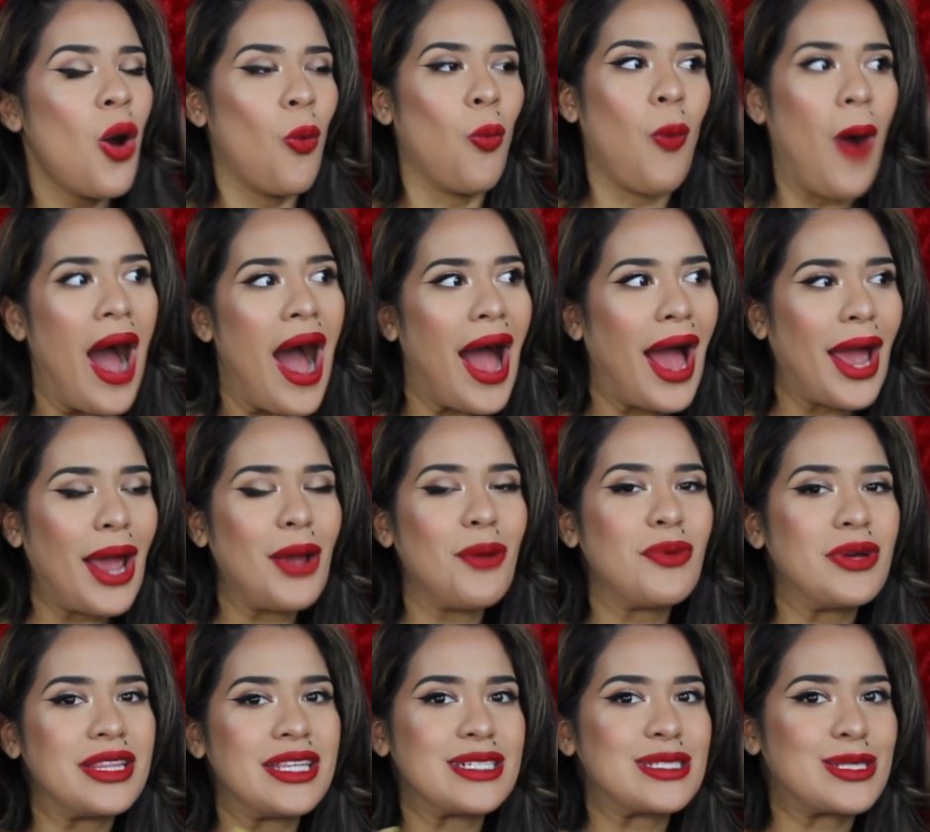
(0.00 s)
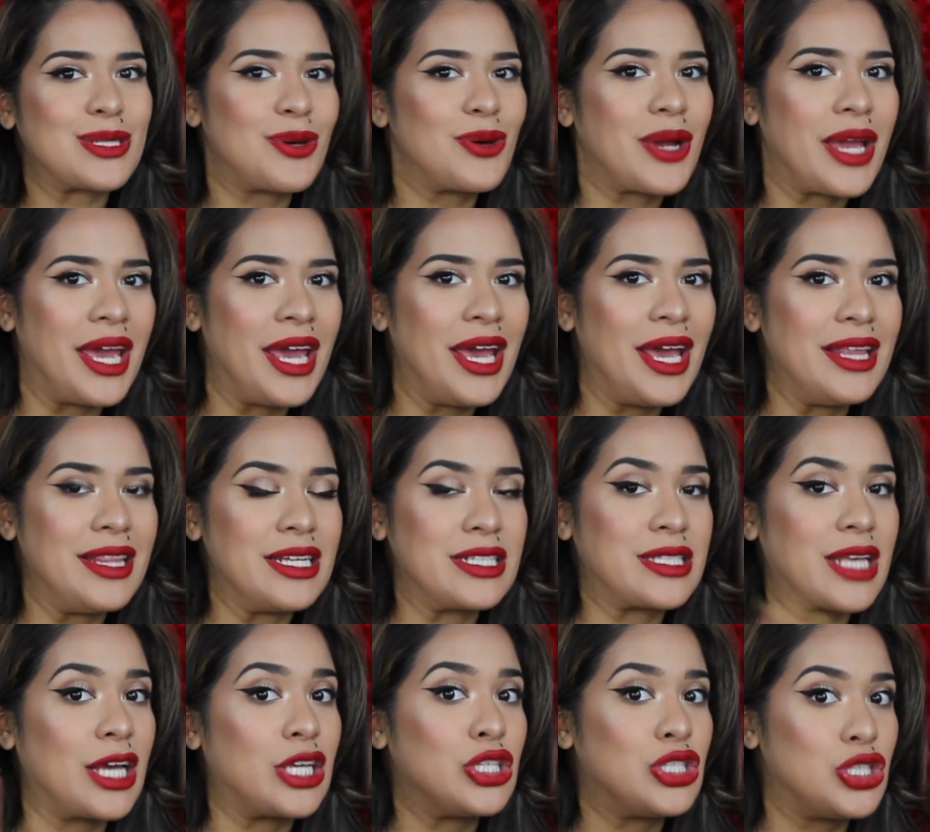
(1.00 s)
why would this little kid
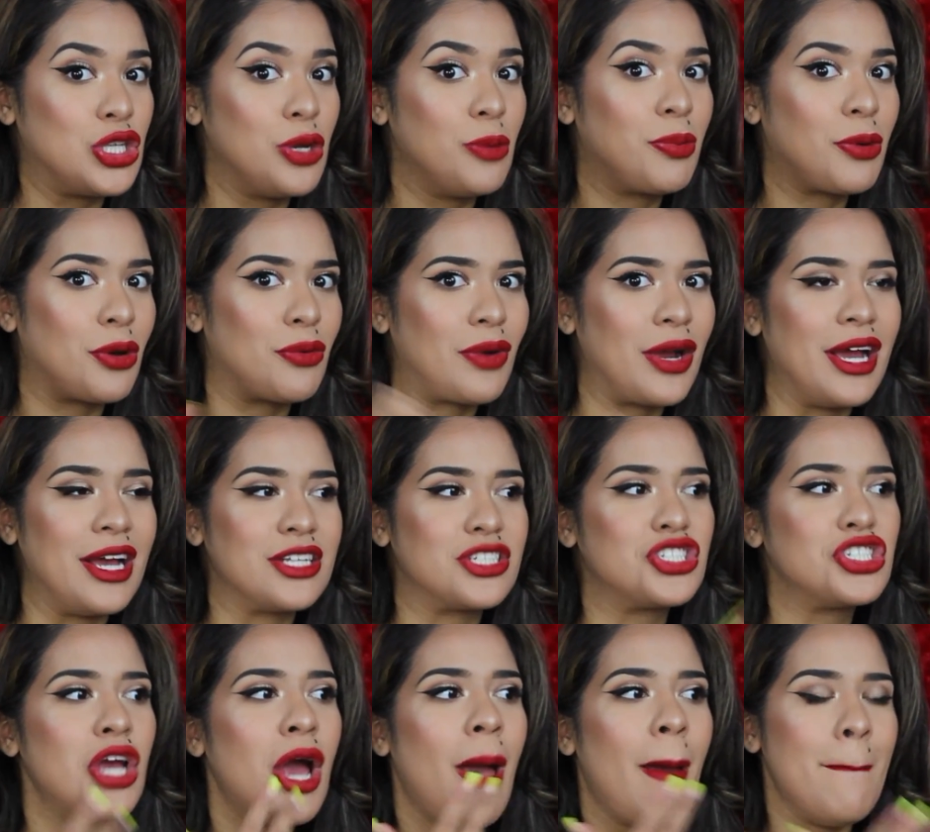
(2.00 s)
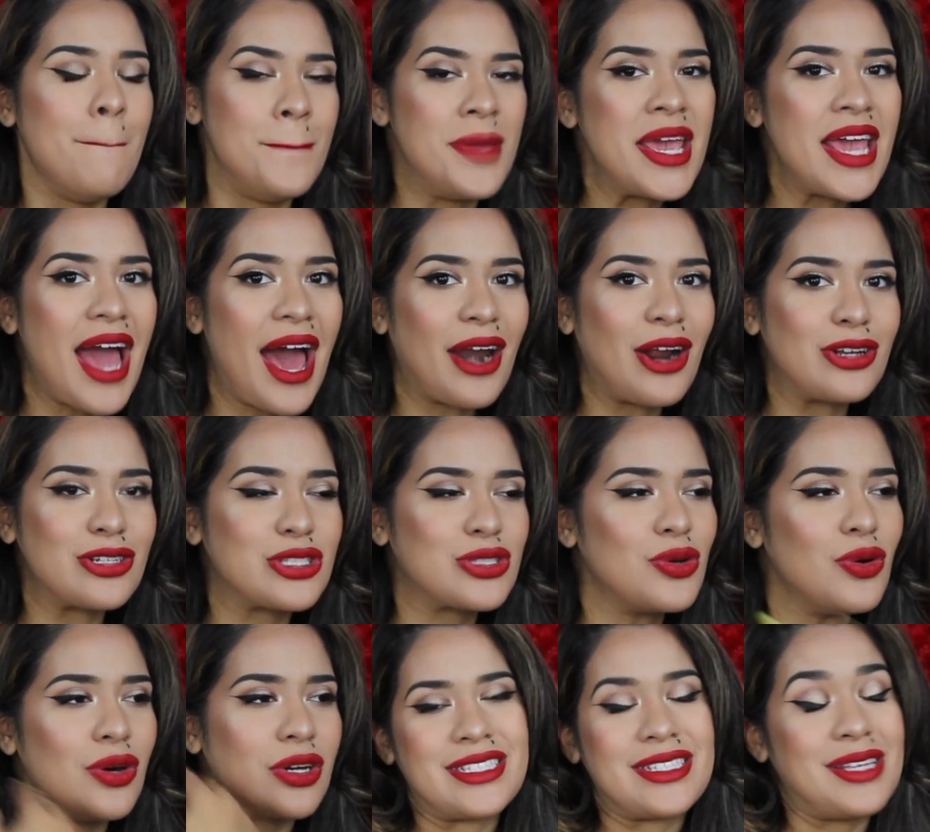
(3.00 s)
that's like super rich be at our
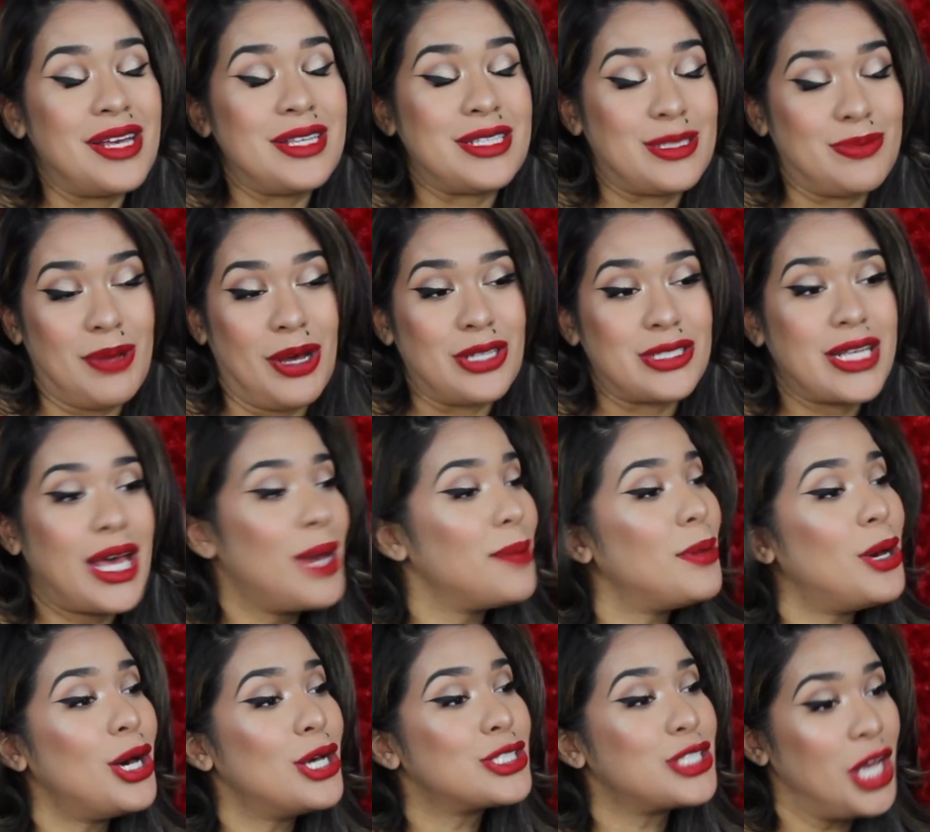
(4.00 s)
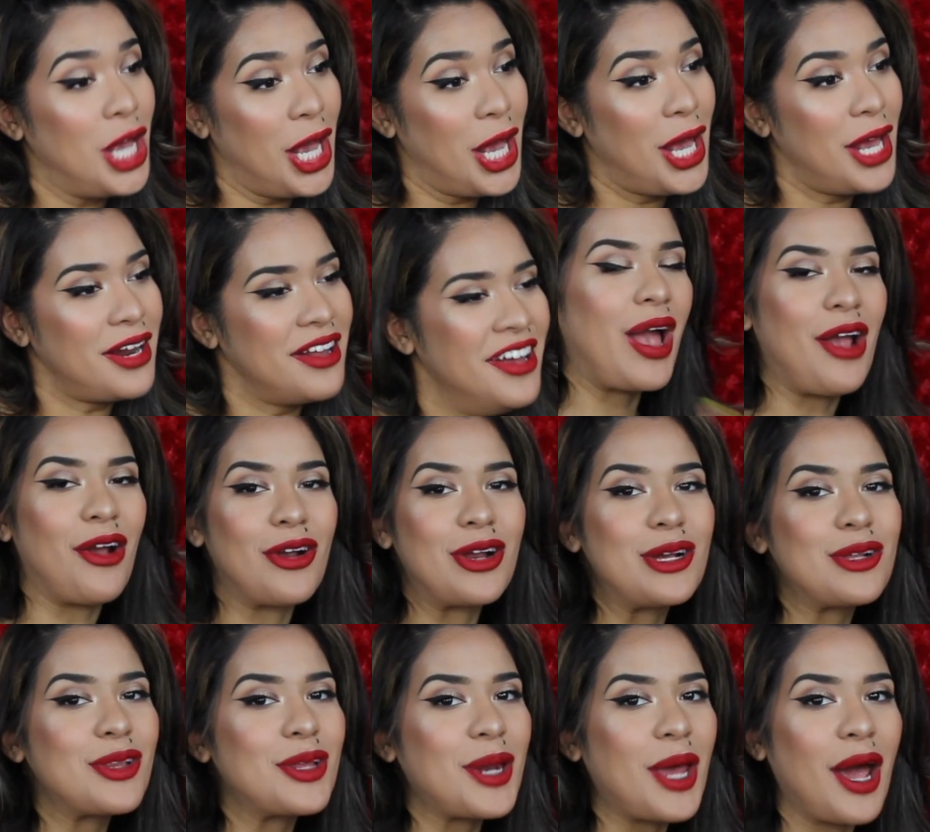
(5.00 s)
school? It smells like bullshit.
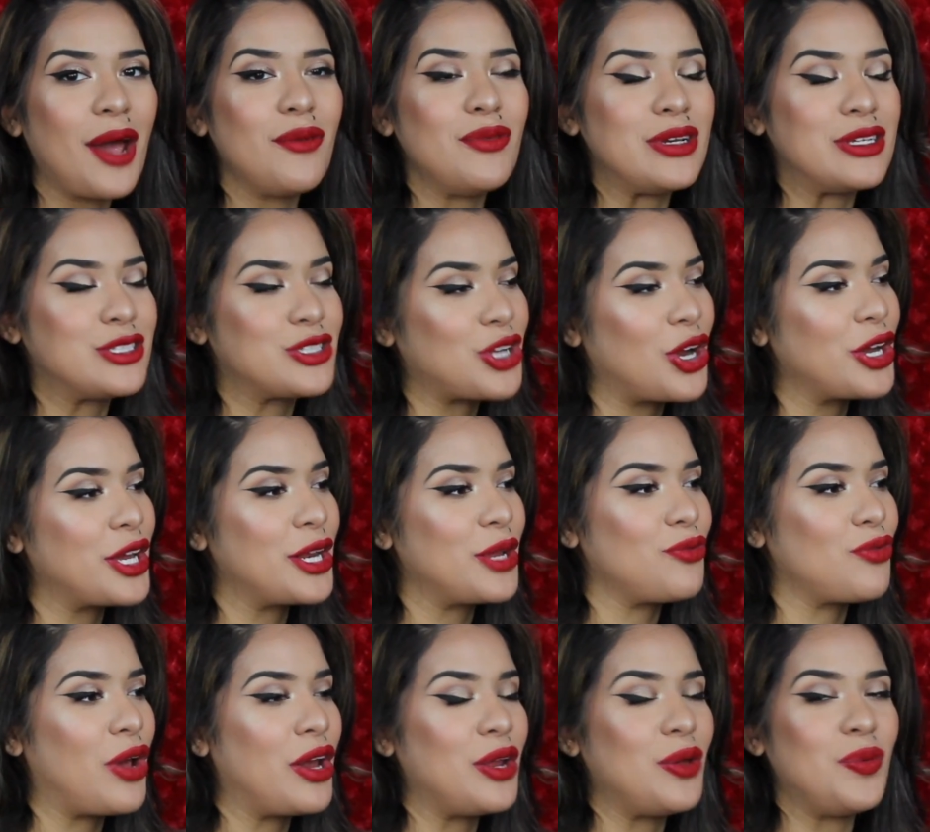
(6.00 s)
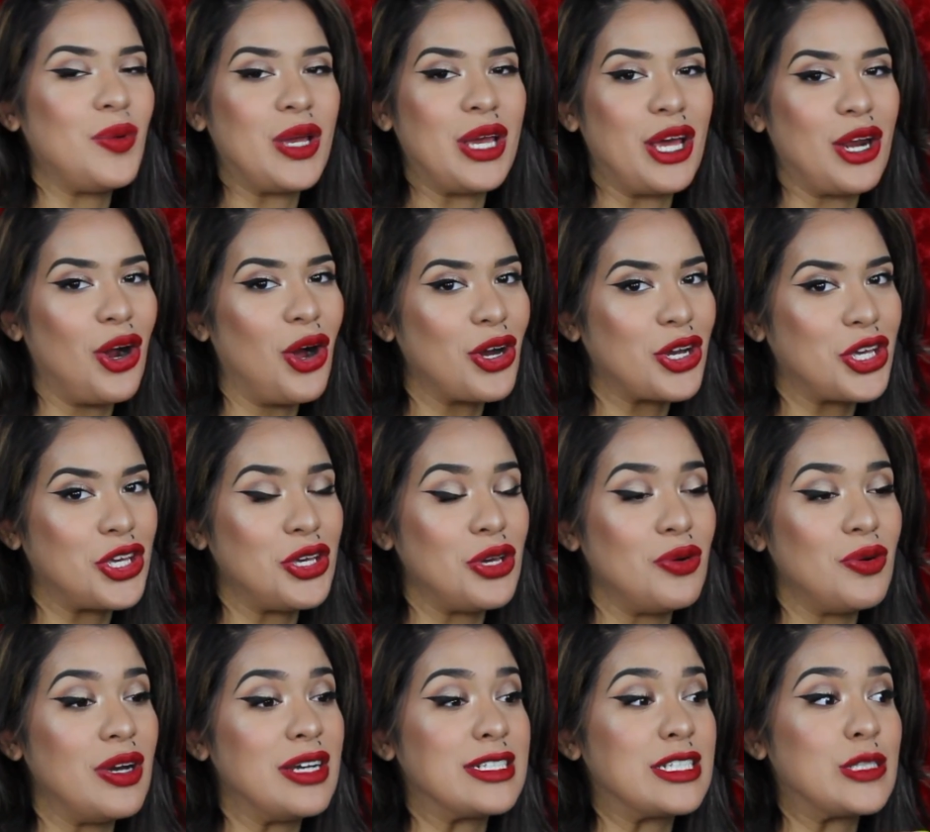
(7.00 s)
Ariel and I, we start getting ready, we get all
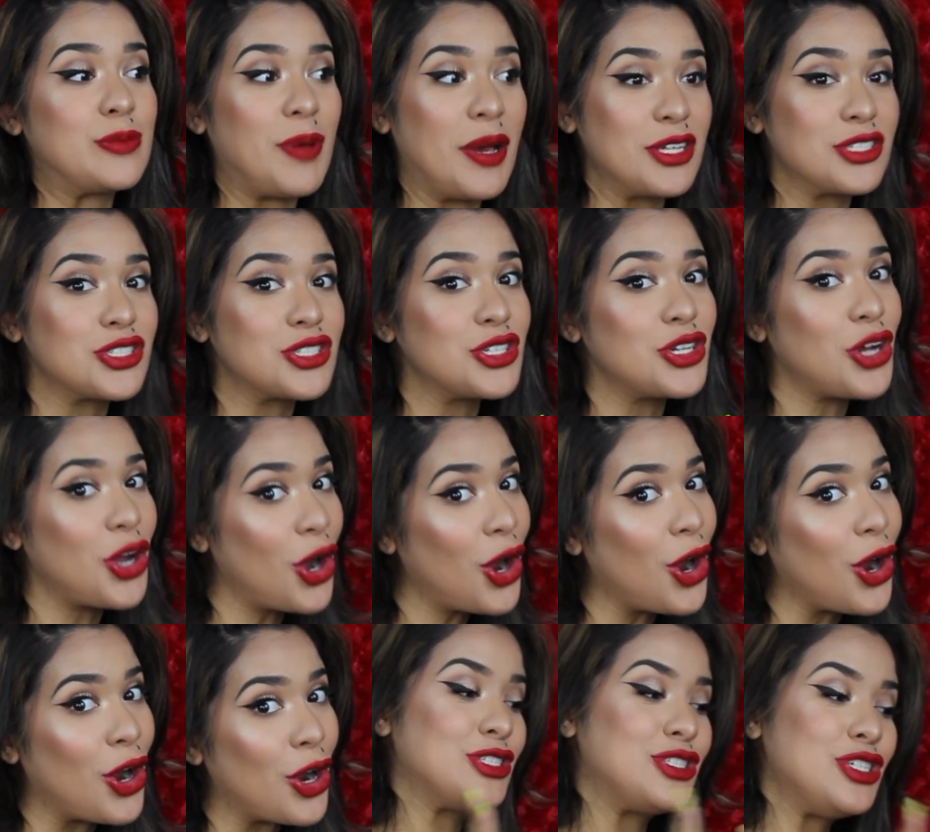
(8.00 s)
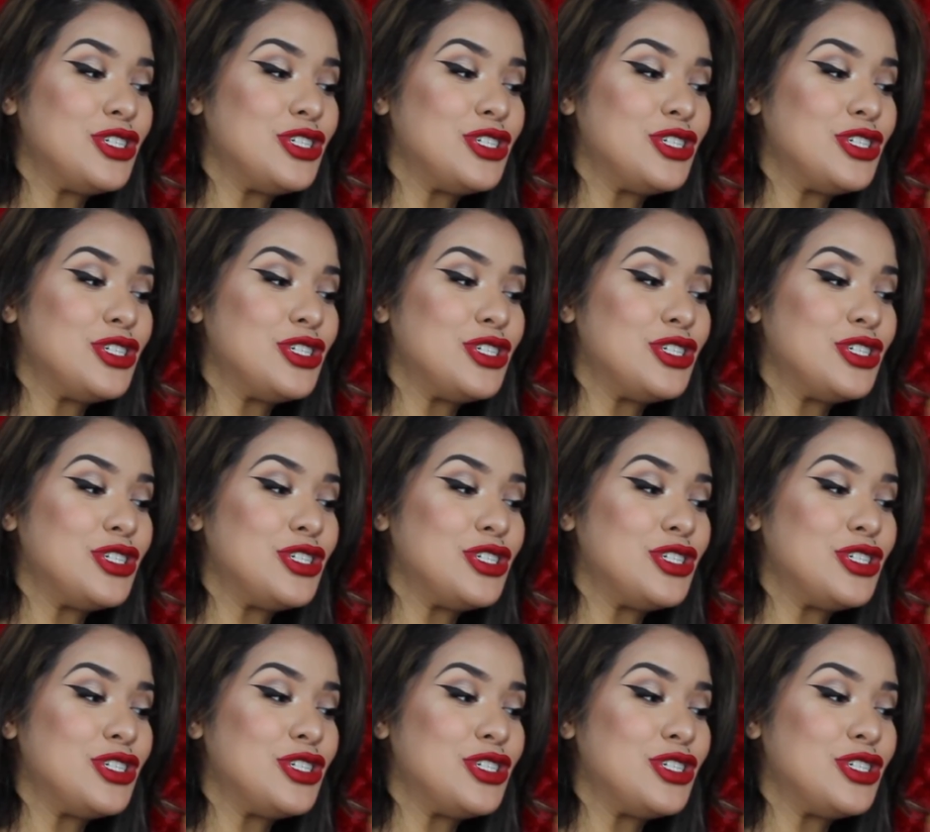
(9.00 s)
cute, especially her.